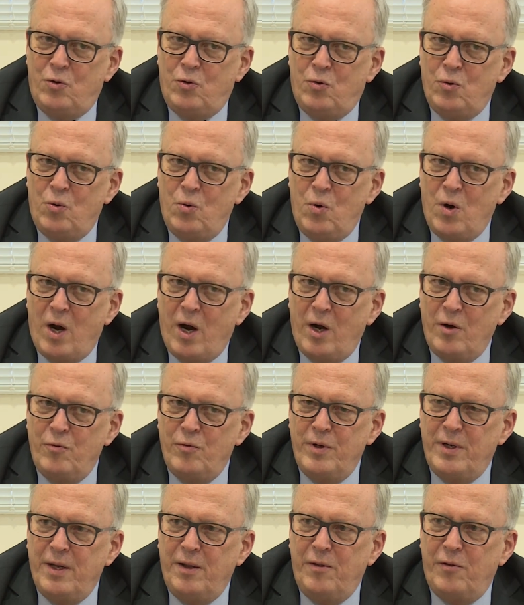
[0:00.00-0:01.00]

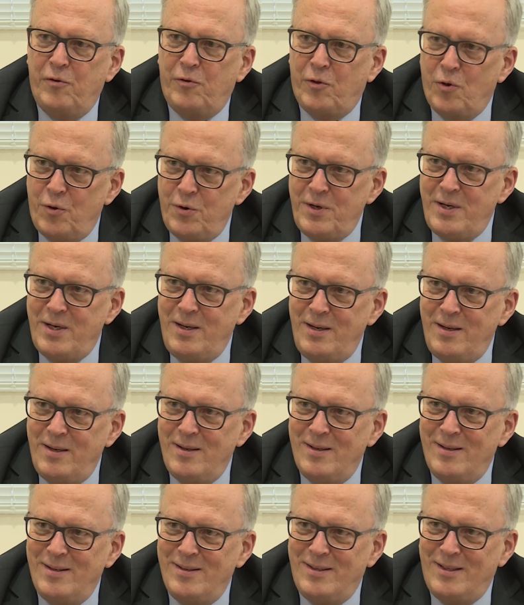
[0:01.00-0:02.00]

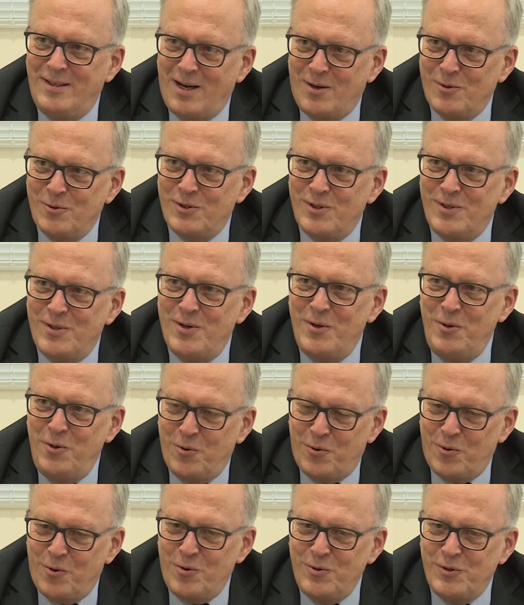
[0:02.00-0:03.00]
230,000
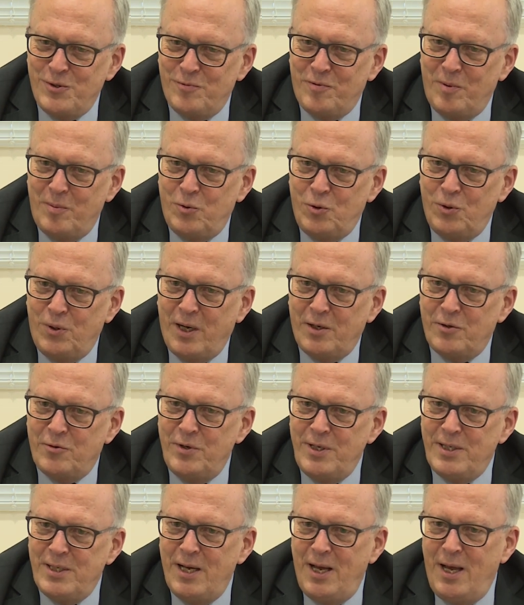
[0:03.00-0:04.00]
euros from two
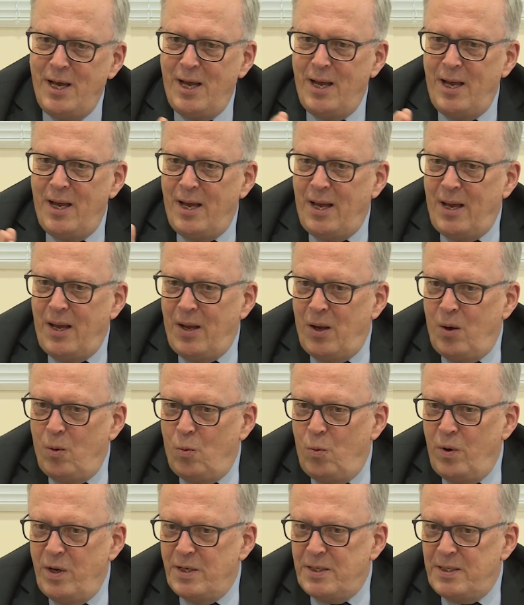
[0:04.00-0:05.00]
countries.
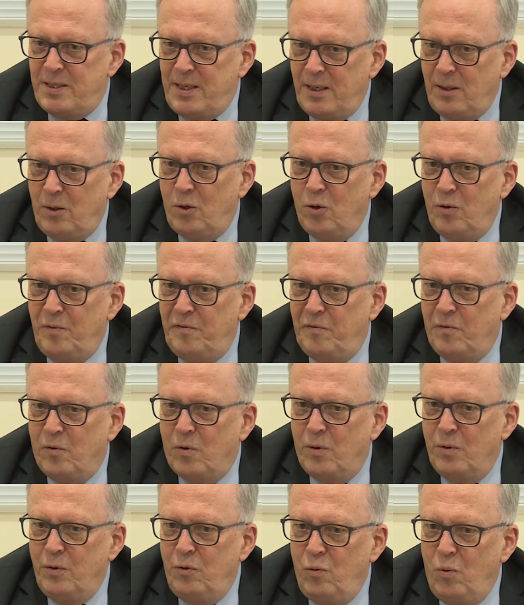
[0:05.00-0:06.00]
We still look
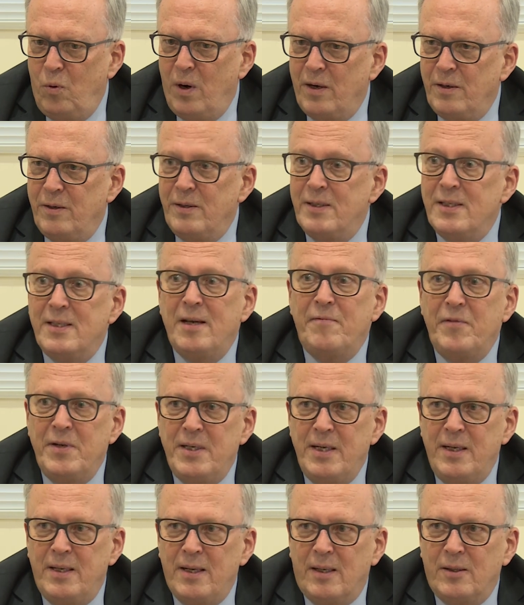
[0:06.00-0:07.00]
for
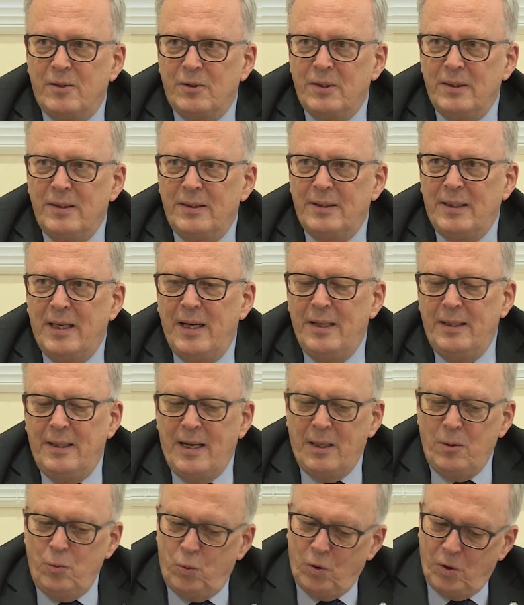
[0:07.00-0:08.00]
270,000. And
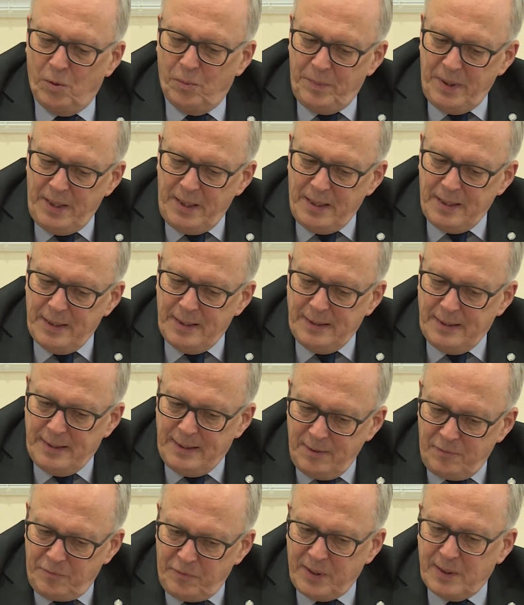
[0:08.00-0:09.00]
that will be
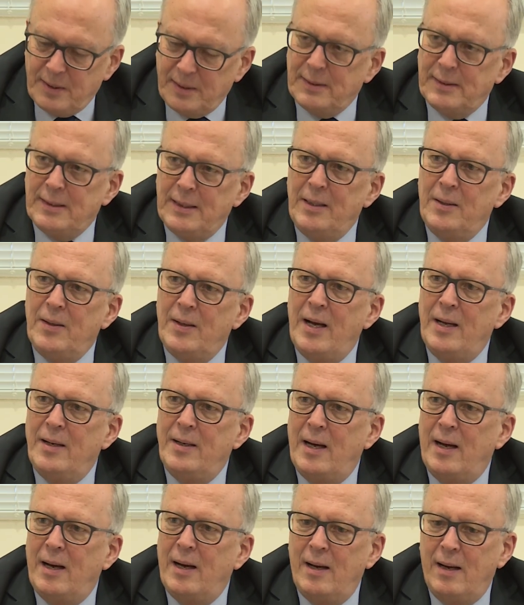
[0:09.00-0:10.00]
difficult. And
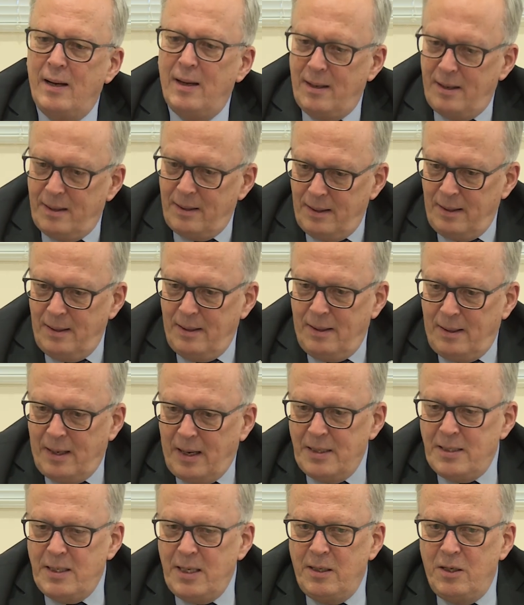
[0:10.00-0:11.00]
I
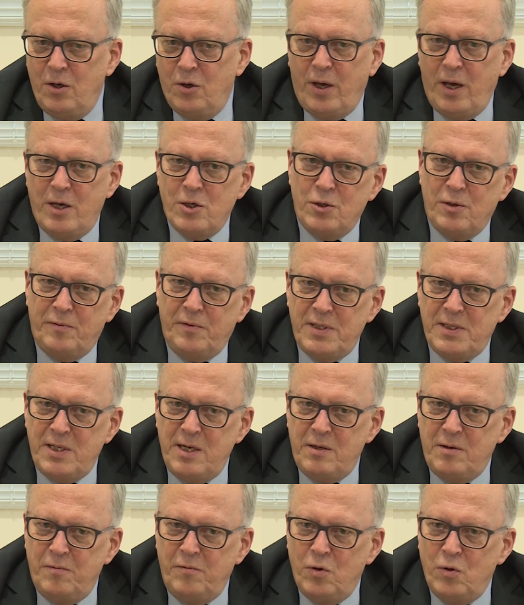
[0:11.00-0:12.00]
take the occasion of this
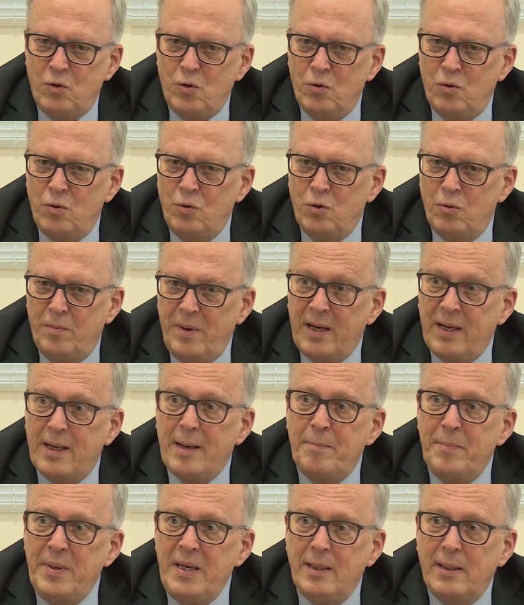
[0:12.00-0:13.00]
interview to make an
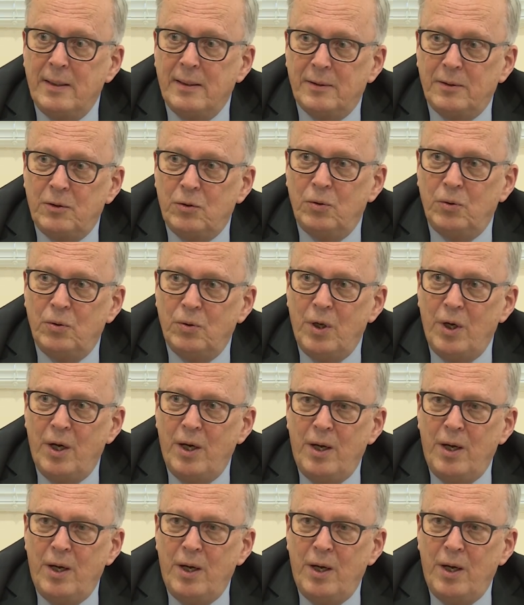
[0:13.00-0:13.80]
appeal to